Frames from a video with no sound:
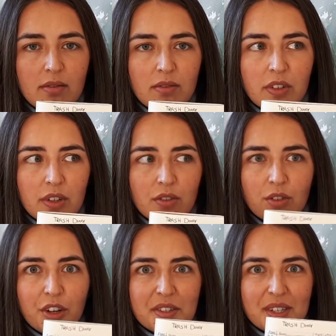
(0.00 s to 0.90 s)
the
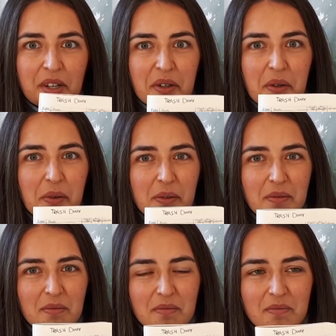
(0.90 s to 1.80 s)
non-zero
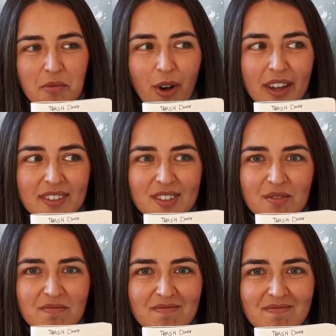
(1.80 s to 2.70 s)
waste
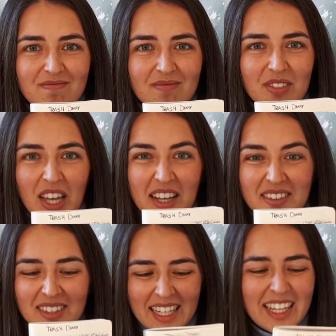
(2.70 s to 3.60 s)
things.
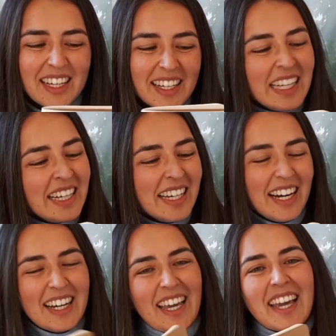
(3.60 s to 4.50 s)

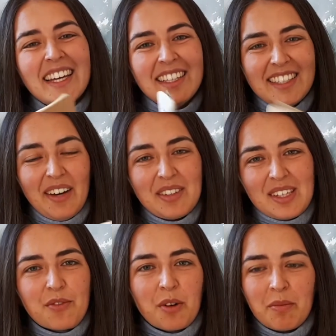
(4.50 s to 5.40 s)
Okay, that was
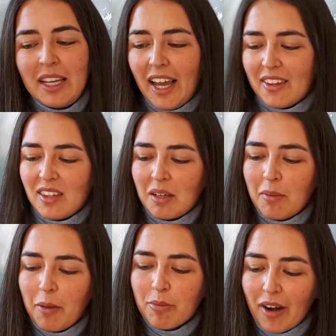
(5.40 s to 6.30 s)
it from me. I think
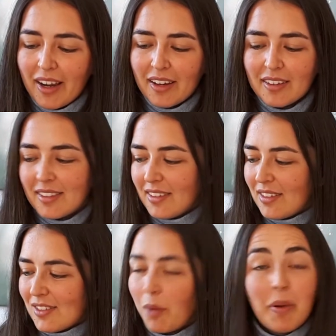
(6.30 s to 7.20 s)
my brain is
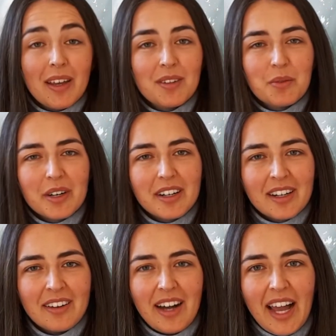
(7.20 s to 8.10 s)
stopping to work
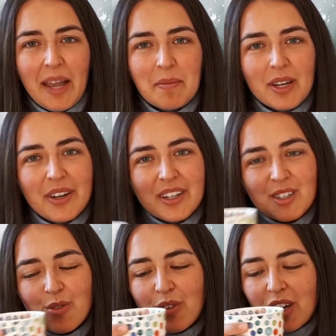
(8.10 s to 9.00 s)
now. I am going to
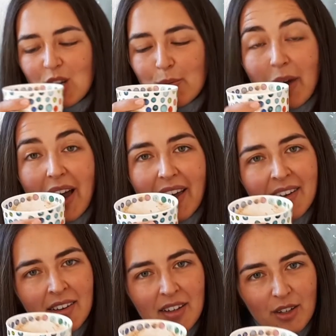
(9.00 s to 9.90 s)
finish my
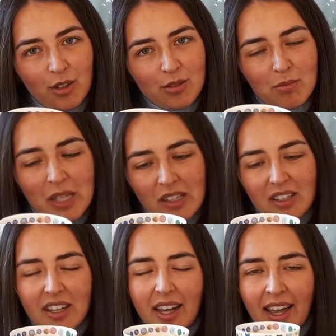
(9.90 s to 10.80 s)
golden milk,
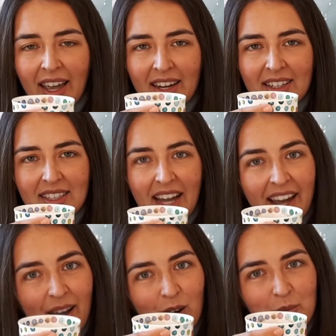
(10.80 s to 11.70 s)
and I
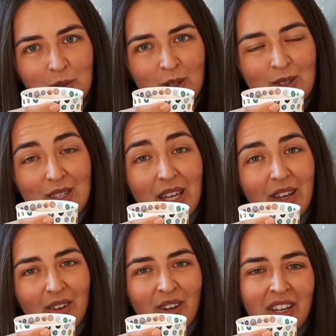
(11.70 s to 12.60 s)
hope to see
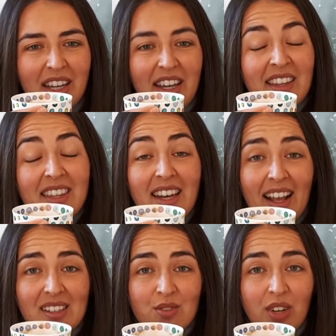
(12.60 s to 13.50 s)
you in the
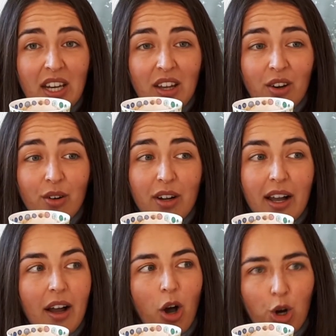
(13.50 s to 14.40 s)
next video,
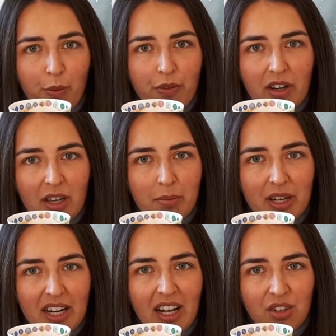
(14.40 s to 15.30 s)
hopefully a bit
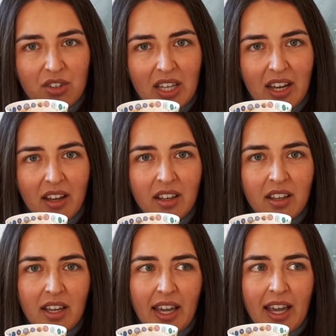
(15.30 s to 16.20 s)
healthier
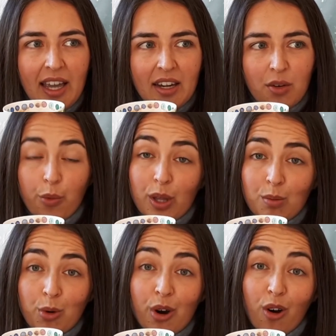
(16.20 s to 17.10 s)
and with
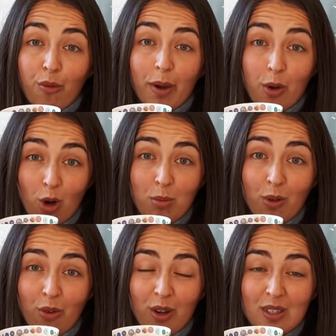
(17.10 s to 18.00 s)
more of my normal
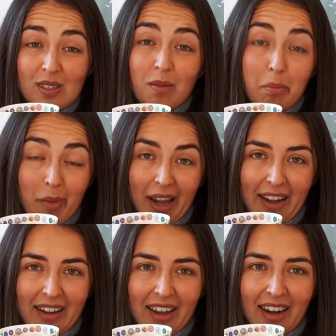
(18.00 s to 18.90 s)
voice back
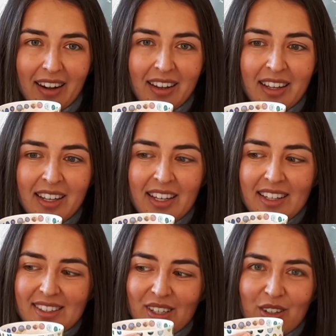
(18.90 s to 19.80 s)
again.
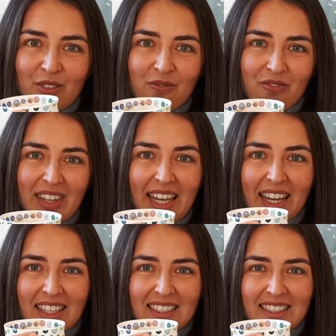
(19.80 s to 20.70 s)
So yeah,
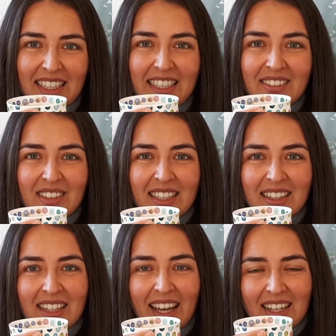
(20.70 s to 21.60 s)
see you in
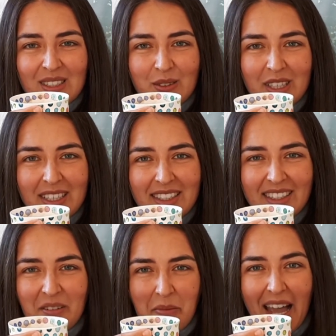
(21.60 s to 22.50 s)
the next one,
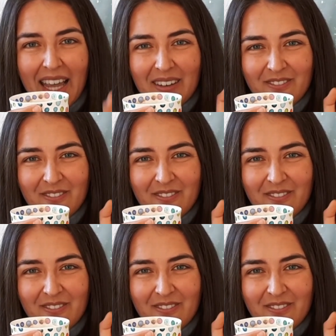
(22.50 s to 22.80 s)
and bye.